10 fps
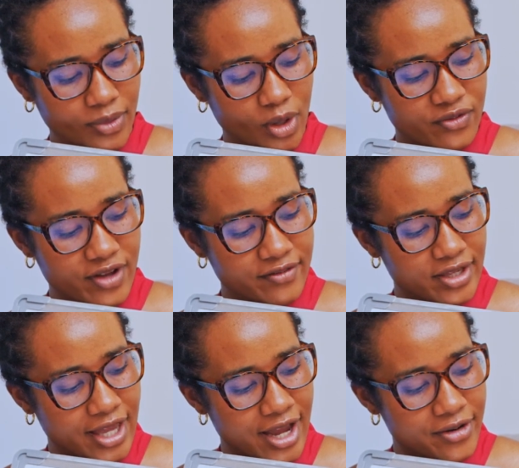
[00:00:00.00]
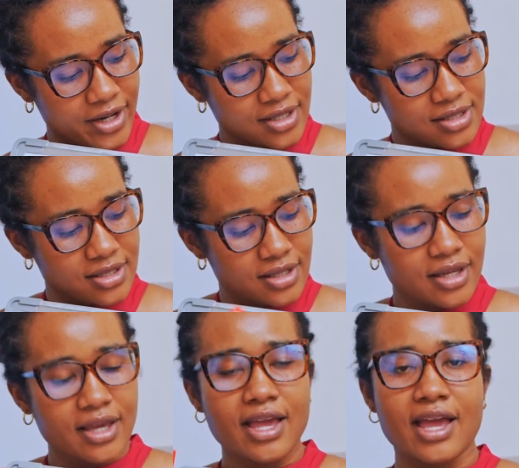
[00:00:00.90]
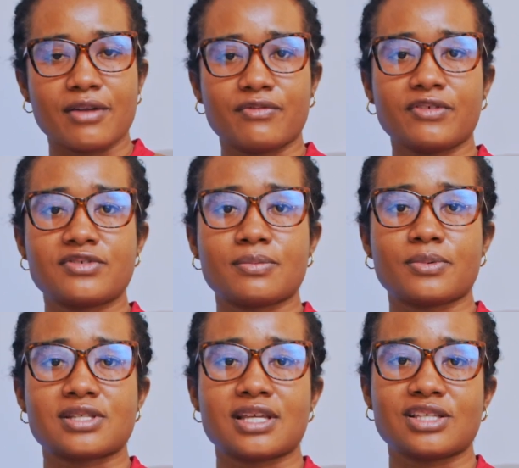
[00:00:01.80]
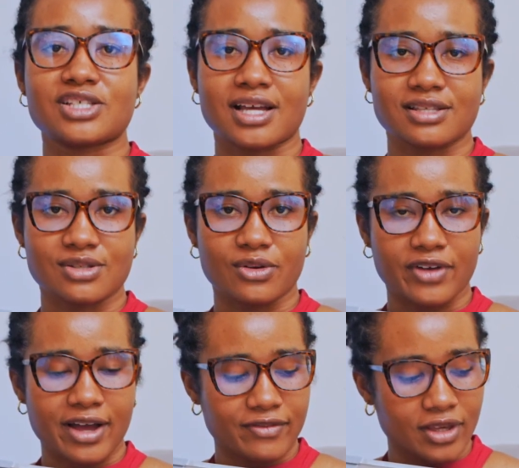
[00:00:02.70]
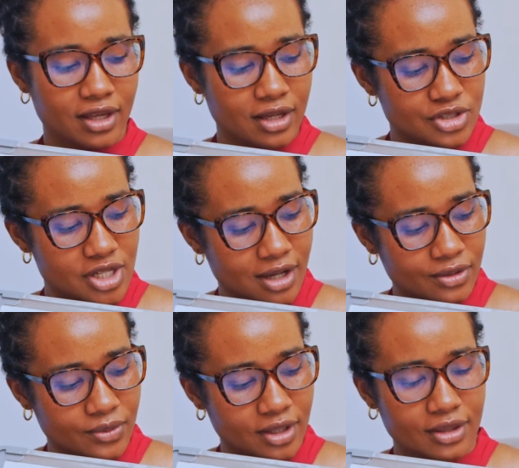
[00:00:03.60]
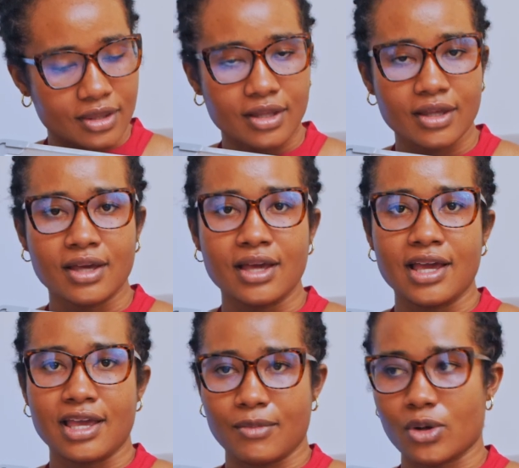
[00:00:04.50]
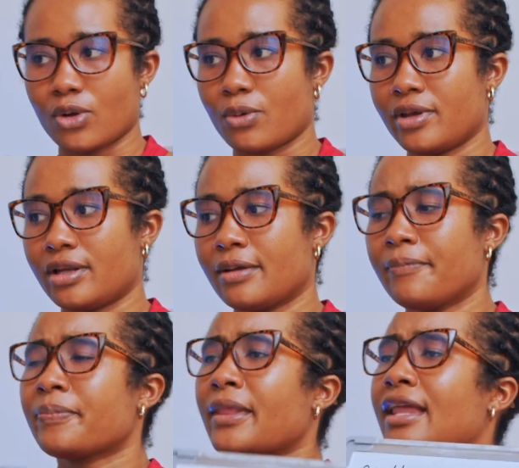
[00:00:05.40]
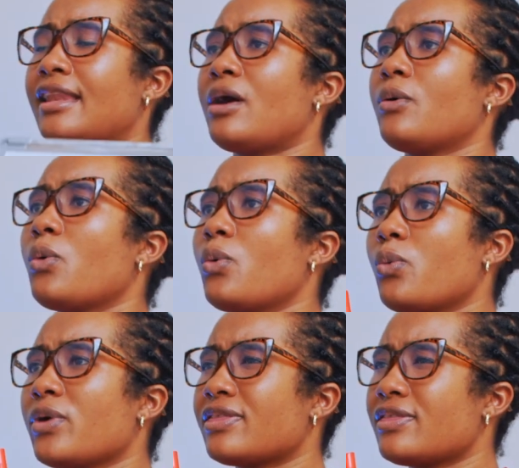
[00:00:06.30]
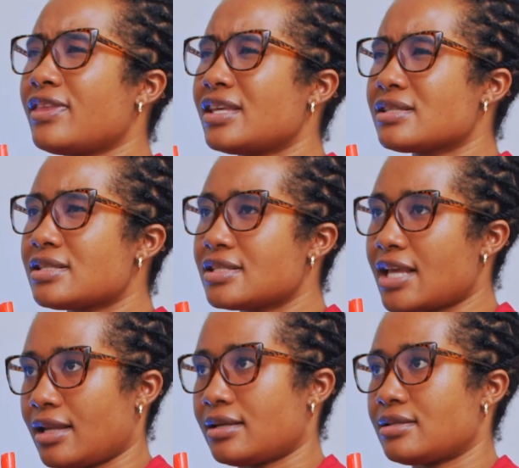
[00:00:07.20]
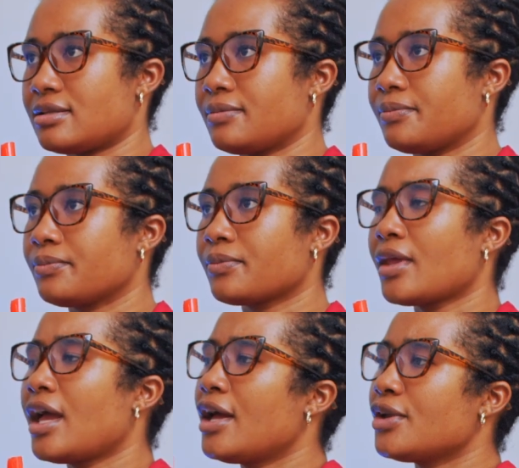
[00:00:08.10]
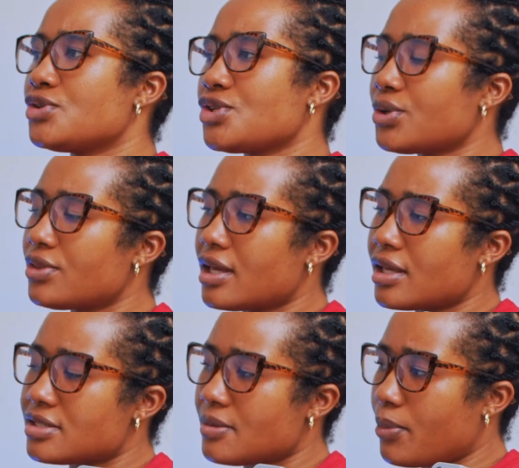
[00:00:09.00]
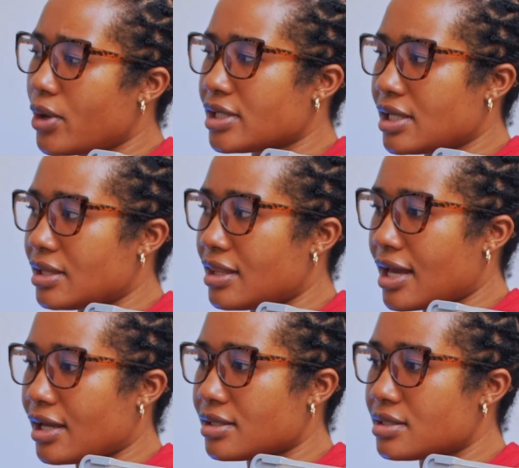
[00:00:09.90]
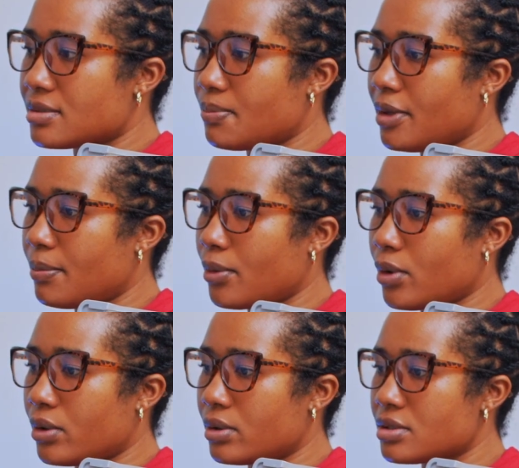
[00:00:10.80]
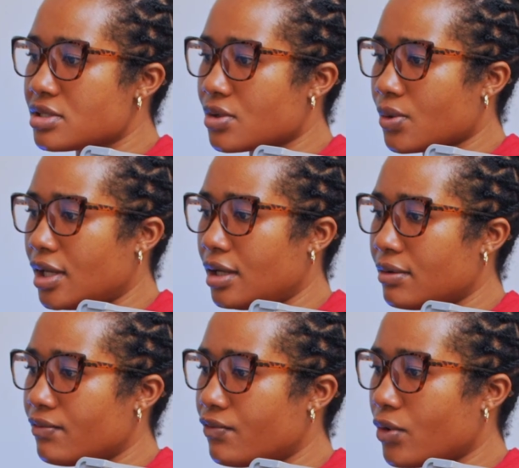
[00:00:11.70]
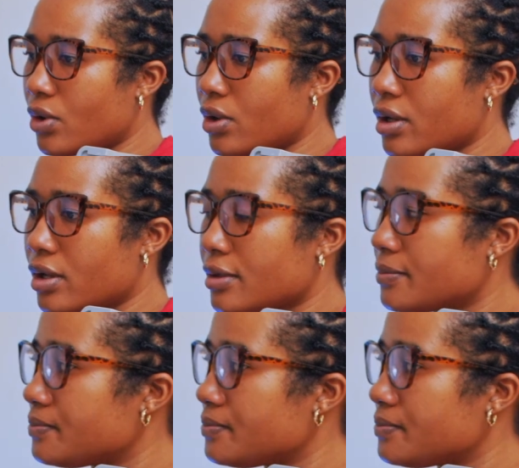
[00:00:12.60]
of having carriers and 50% chance of having a child with hemoglobin. Now, with this said, do you think it's important that people screen for